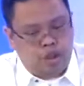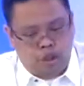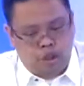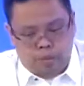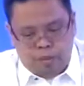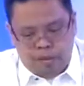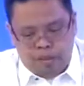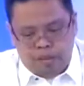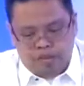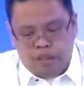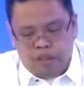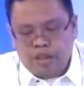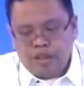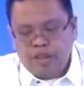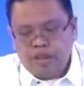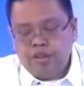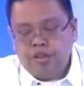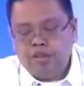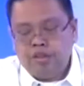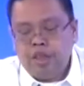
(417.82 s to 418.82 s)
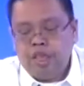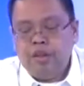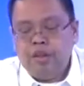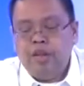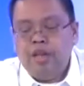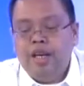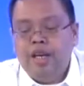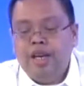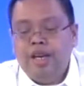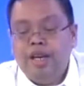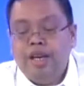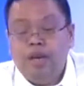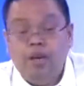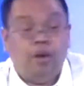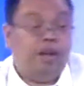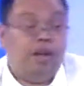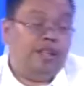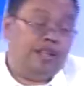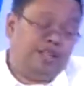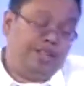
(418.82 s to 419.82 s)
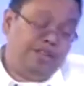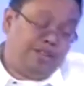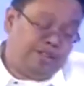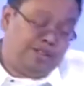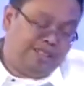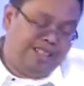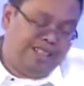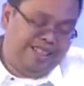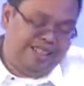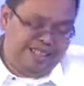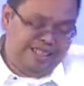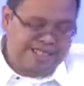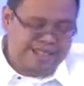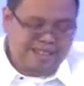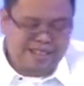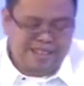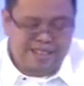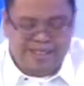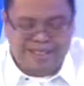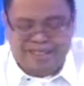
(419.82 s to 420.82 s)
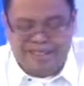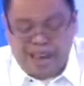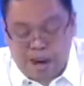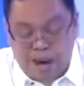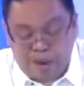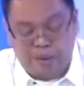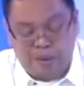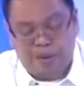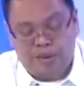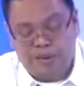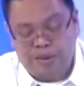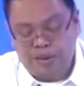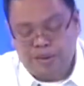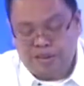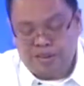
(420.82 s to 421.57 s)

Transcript: No more extensions for now. Oh, at least now there are no